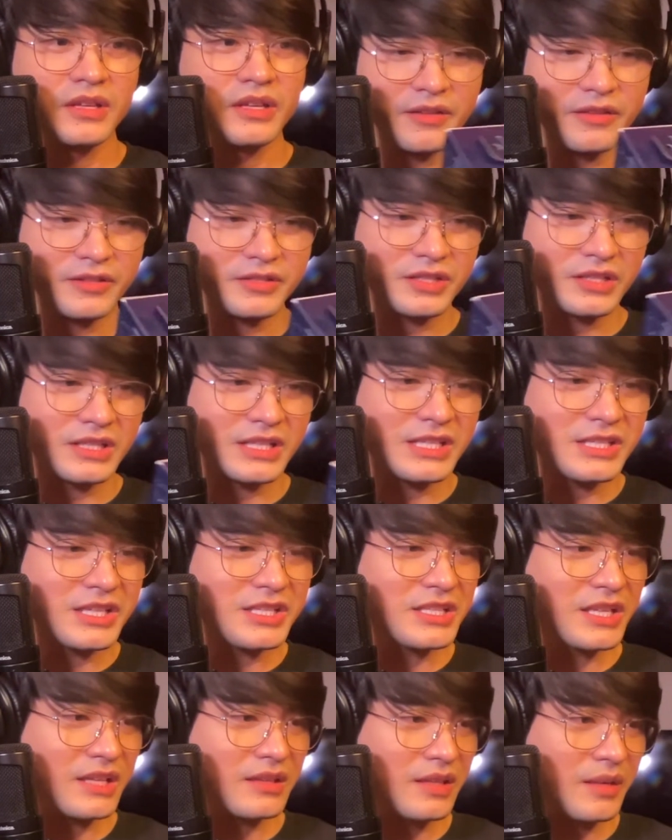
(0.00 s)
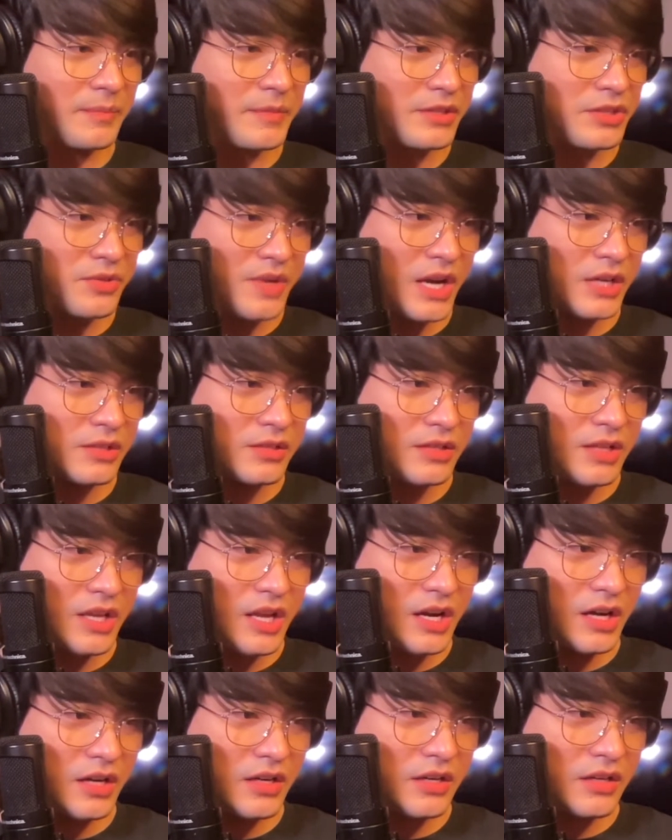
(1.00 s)
There's an easy setup instruction
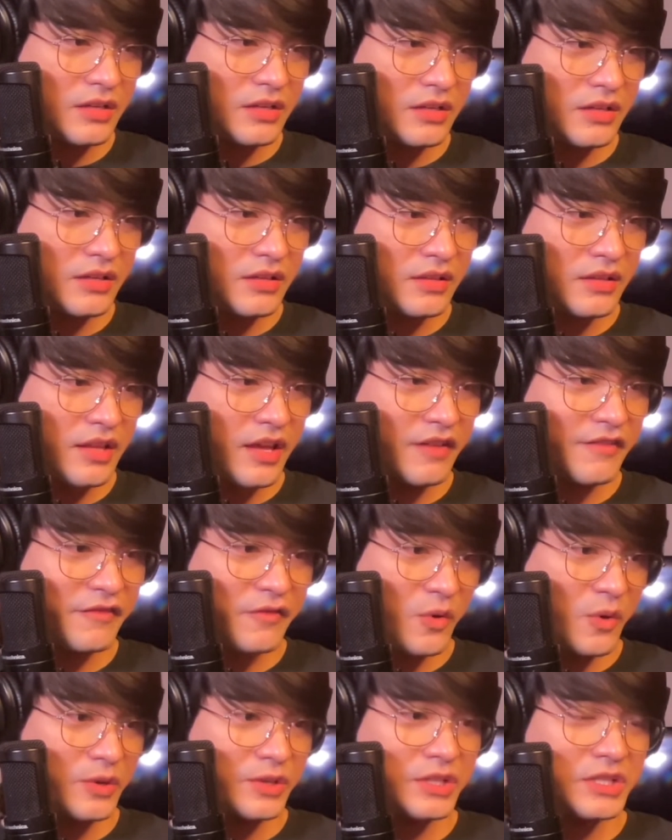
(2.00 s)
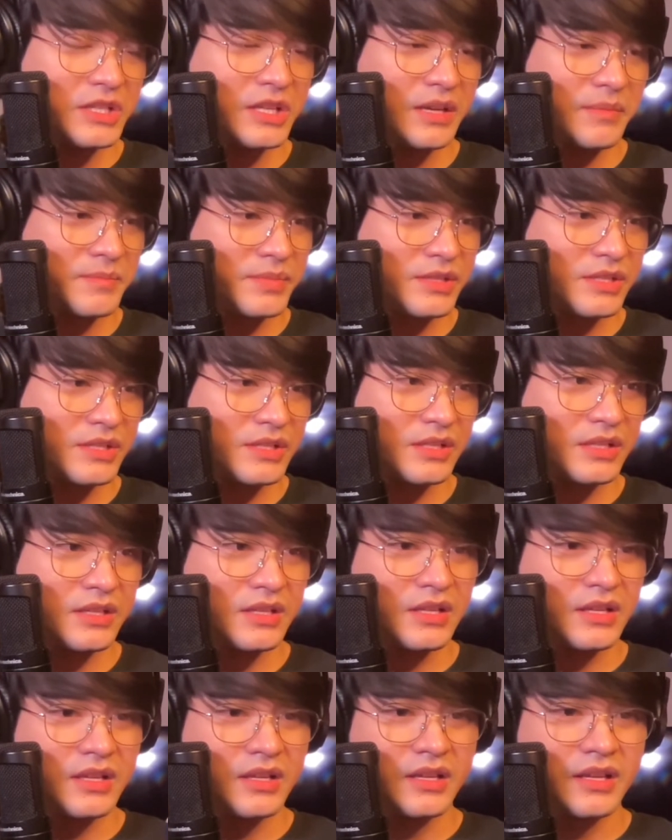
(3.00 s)
here, like 4 steps
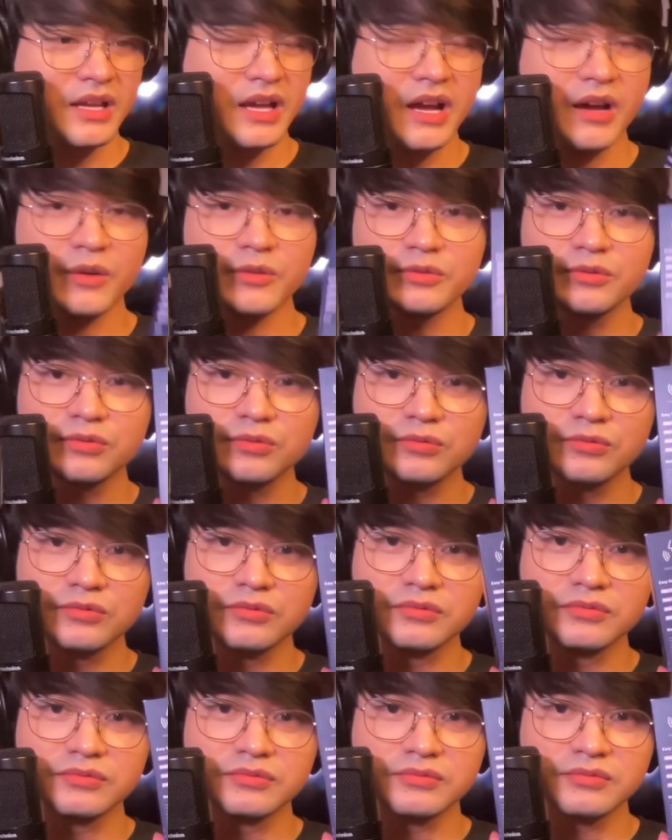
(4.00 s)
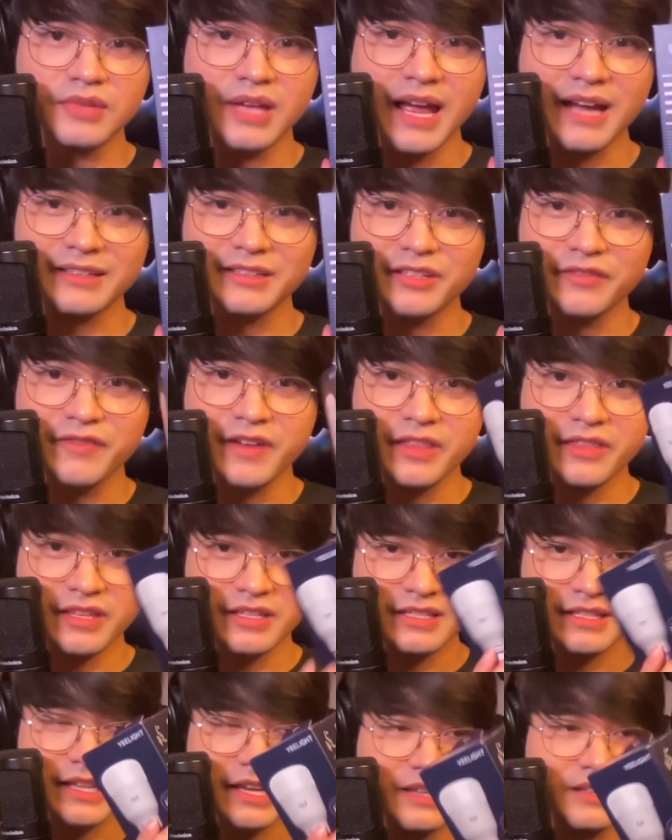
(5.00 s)
how to activate
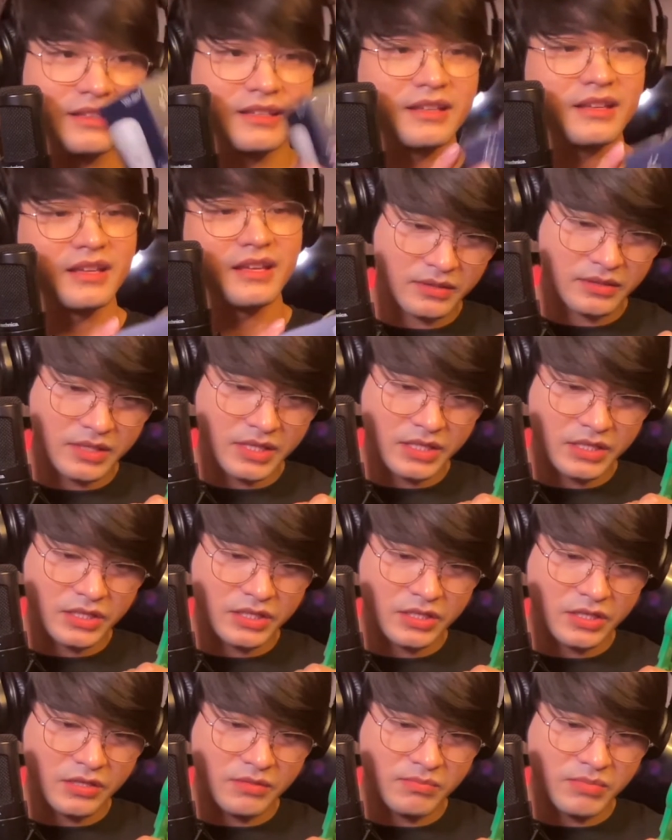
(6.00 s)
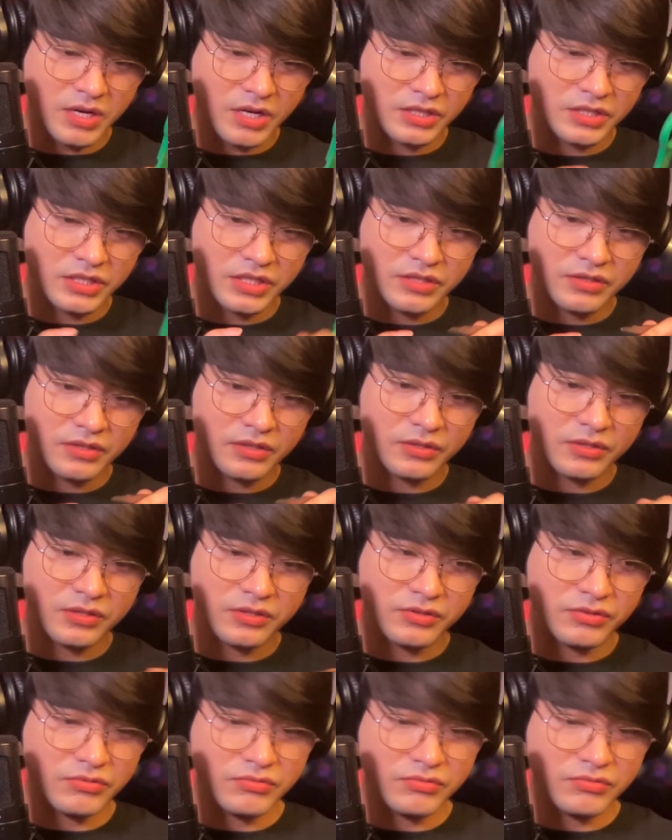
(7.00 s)
this light. Let's unbox this also.